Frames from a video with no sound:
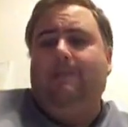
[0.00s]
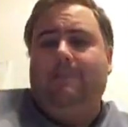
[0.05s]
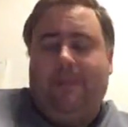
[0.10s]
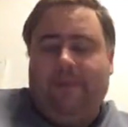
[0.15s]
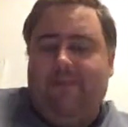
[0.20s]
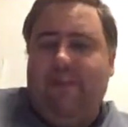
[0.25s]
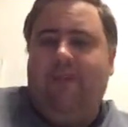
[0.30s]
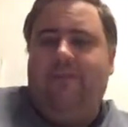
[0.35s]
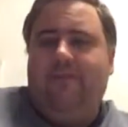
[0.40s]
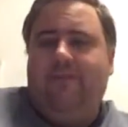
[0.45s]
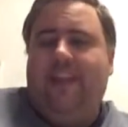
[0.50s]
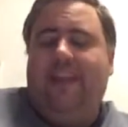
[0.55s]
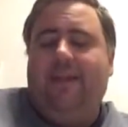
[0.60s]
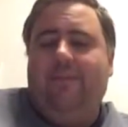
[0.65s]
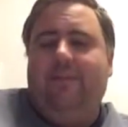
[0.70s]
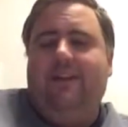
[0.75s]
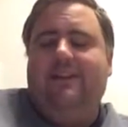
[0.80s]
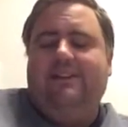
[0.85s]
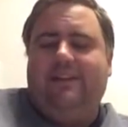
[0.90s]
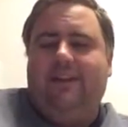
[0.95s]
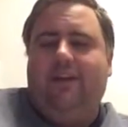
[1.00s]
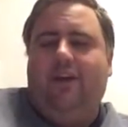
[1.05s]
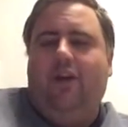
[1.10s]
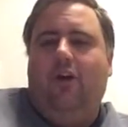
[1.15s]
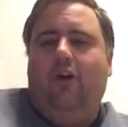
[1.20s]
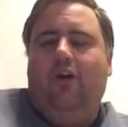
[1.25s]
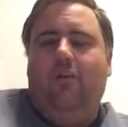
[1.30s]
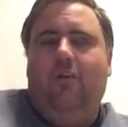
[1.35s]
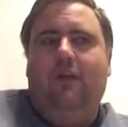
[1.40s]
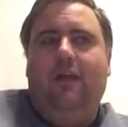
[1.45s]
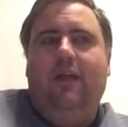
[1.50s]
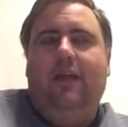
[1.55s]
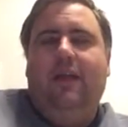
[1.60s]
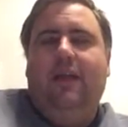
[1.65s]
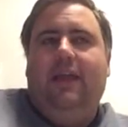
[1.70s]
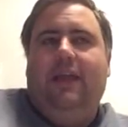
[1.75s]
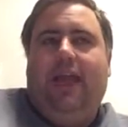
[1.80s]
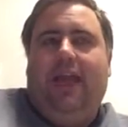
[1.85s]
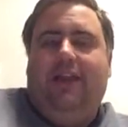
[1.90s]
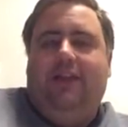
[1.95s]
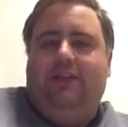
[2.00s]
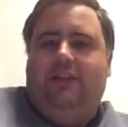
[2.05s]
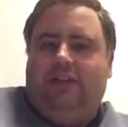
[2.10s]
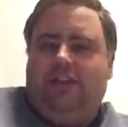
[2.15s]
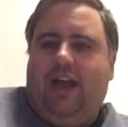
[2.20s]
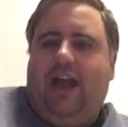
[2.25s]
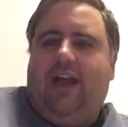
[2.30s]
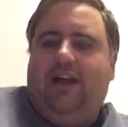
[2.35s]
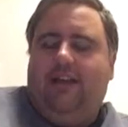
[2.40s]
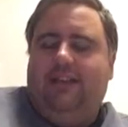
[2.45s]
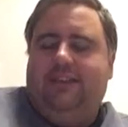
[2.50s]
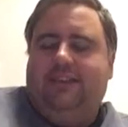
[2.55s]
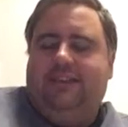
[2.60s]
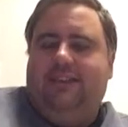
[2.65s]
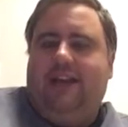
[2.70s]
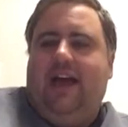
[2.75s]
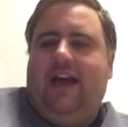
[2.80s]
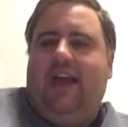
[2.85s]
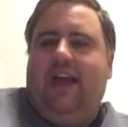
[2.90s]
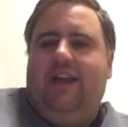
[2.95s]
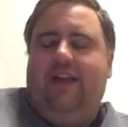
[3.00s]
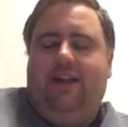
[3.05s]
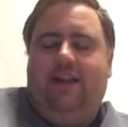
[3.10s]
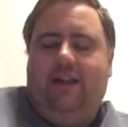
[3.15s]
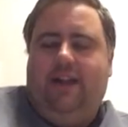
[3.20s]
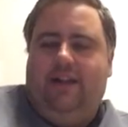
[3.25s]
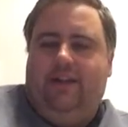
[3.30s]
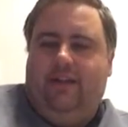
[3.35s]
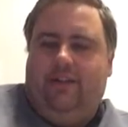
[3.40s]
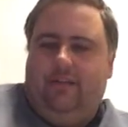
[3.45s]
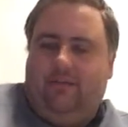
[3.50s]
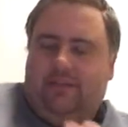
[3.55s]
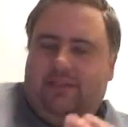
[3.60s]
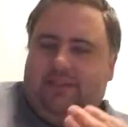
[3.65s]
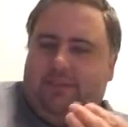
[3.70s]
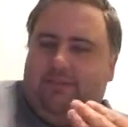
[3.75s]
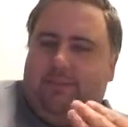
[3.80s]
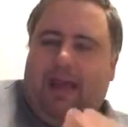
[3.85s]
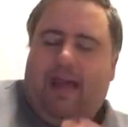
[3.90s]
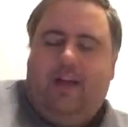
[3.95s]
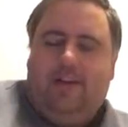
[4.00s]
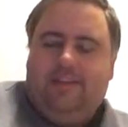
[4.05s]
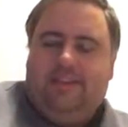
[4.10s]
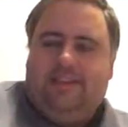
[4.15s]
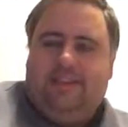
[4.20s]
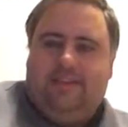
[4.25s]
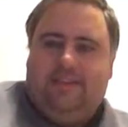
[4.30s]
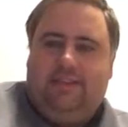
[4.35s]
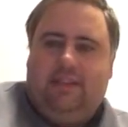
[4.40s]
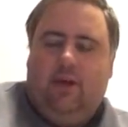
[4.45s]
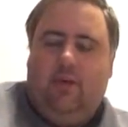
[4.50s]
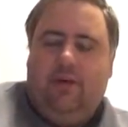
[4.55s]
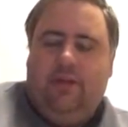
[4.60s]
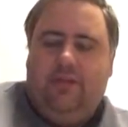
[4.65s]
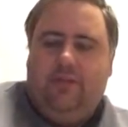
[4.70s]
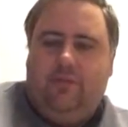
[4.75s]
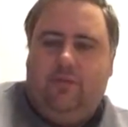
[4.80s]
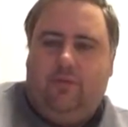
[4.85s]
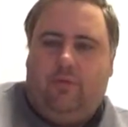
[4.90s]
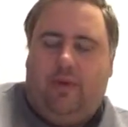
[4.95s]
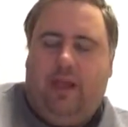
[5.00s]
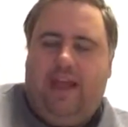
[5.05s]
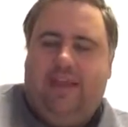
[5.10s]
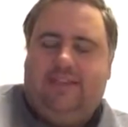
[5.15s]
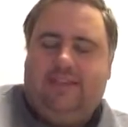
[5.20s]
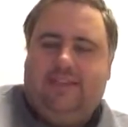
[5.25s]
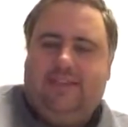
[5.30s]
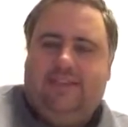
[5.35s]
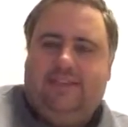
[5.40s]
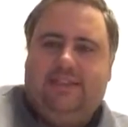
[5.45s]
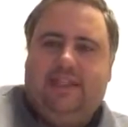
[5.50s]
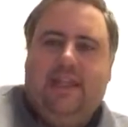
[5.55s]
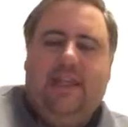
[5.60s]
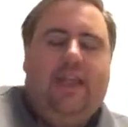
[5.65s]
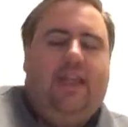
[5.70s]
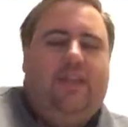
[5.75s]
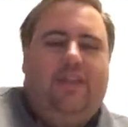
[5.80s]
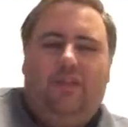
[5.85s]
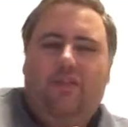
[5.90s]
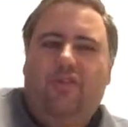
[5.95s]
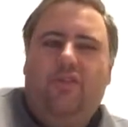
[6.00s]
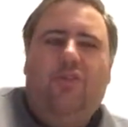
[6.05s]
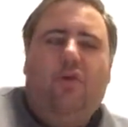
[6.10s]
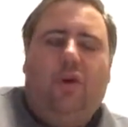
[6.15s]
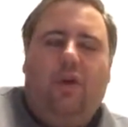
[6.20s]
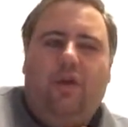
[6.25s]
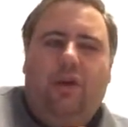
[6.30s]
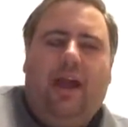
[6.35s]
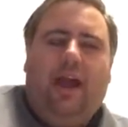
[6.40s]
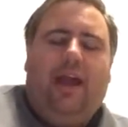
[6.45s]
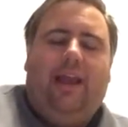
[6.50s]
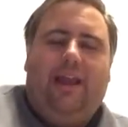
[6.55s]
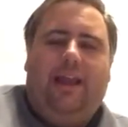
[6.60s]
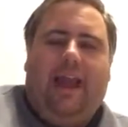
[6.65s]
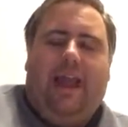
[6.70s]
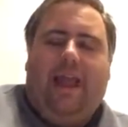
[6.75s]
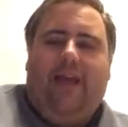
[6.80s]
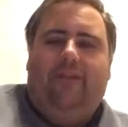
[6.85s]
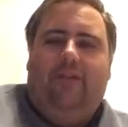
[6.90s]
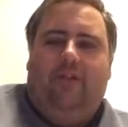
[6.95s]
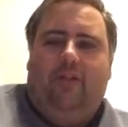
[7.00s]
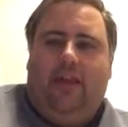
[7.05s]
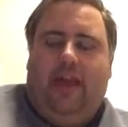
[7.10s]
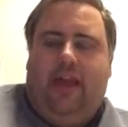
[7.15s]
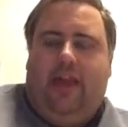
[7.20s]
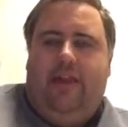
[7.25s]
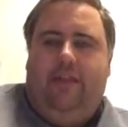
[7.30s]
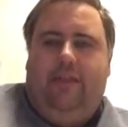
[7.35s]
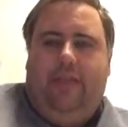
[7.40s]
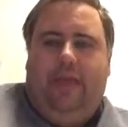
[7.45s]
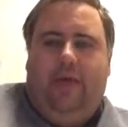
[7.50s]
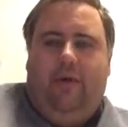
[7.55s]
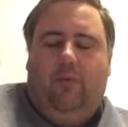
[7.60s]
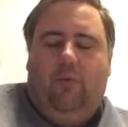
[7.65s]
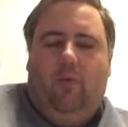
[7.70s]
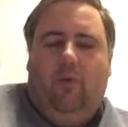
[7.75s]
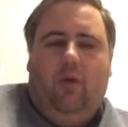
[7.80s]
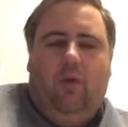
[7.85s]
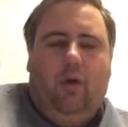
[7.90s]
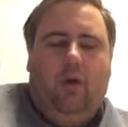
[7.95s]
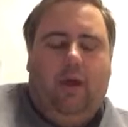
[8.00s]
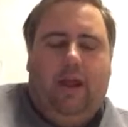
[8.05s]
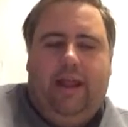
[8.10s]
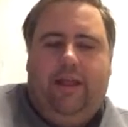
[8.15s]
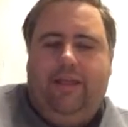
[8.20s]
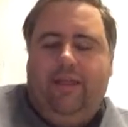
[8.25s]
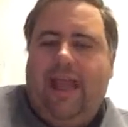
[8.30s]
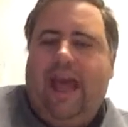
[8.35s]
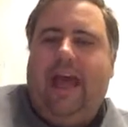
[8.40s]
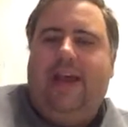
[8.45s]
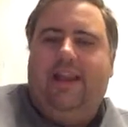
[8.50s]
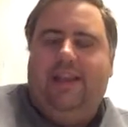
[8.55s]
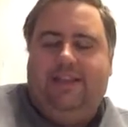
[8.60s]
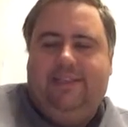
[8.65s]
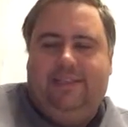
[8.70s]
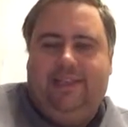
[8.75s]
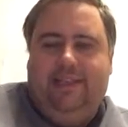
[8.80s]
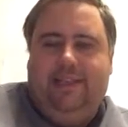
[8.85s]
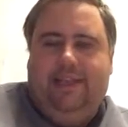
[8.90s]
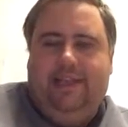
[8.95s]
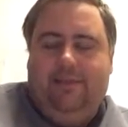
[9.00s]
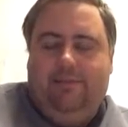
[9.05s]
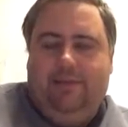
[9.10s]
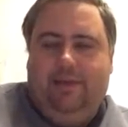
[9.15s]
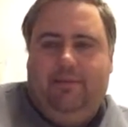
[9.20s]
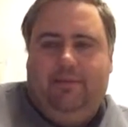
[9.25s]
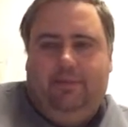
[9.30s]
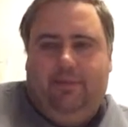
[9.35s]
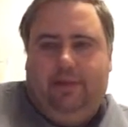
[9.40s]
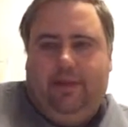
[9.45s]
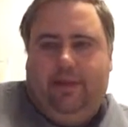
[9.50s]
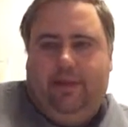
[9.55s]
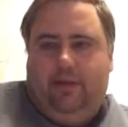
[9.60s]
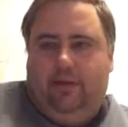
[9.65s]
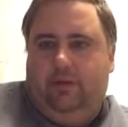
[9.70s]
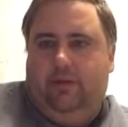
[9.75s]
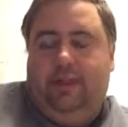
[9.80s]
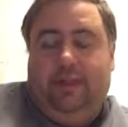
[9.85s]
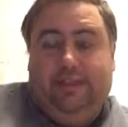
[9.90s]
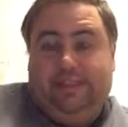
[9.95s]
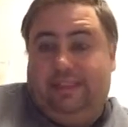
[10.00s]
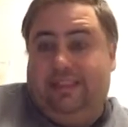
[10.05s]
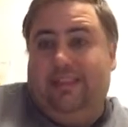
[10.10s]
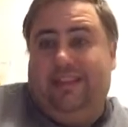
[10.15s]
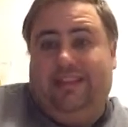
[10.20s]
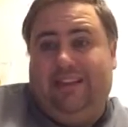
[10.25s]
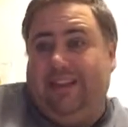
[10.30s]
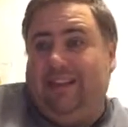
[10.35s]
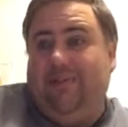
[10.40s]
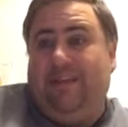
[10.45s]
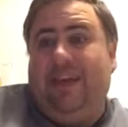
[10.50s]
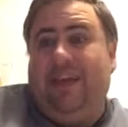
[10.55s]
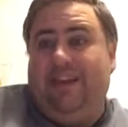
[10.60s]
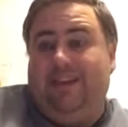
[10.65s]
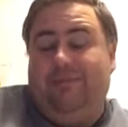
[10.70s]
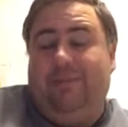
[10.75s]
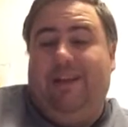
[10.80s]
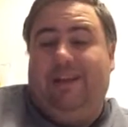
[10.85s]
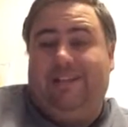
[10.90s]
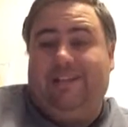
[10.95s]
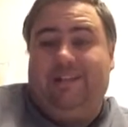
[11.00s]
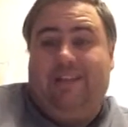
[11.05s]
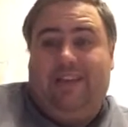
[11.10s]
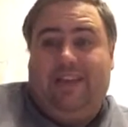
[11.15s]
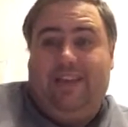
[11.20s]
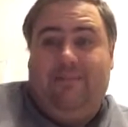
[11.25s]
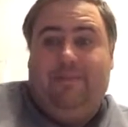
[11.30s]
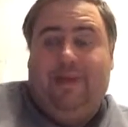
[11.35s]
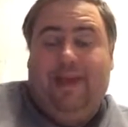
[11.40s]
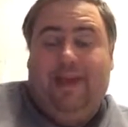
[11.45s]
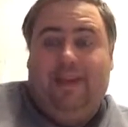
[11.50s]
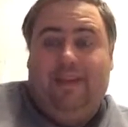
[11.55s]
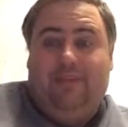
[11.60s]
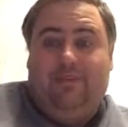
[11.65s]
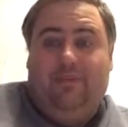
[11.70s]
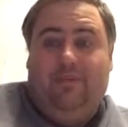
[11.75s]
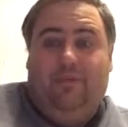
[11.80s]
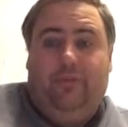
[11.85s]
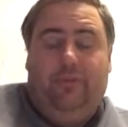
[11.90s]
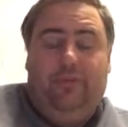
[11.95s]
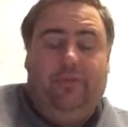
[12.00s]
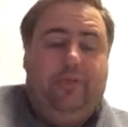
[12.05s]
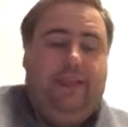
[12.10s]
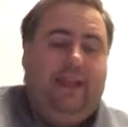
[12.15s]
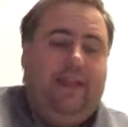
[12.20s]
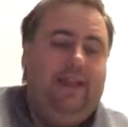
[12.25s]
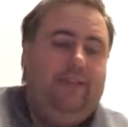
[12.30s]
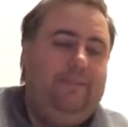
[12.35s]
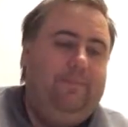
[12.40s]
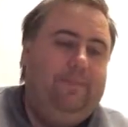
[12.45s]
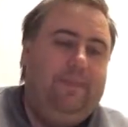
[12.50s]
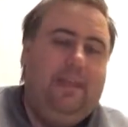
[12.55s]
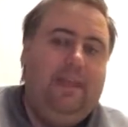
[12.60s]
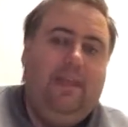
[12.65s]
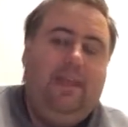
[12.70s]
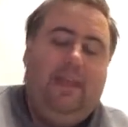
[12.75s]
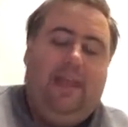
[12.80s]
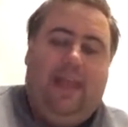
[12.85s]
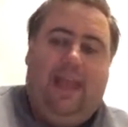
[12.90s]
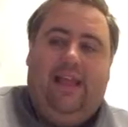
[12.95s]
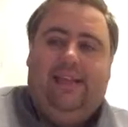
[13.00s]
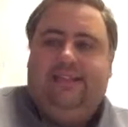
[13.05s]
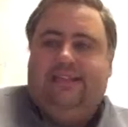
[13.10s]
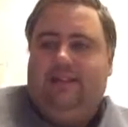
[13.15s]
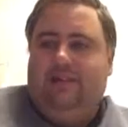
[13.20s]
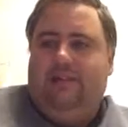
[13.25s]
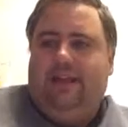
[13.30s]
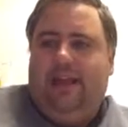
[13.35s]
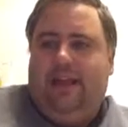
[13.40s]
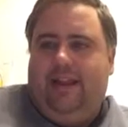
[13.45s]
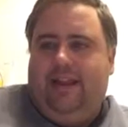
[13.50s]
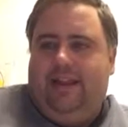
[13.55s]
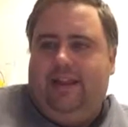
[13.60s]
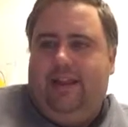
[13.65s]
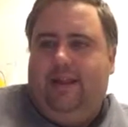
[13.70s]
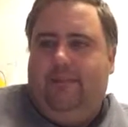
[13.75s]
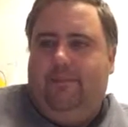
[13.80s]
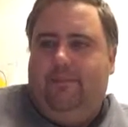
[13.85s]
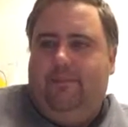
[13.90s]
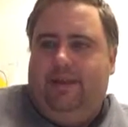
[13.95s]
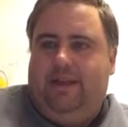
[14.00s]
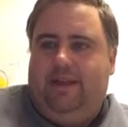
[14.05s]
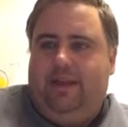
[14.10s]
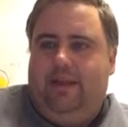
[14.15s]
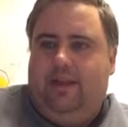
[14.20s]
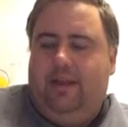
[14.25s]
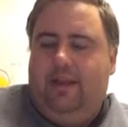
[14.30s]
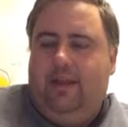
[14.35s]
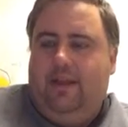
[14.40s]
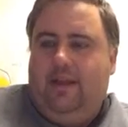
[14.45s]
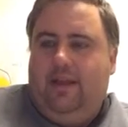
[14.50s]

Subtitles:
If your family is at home and your child is dying and your spouse is going through crisis, you are not going to have your head in that war. And that is going to get people killed. And so the command basically came back and told them that. And so that ended up being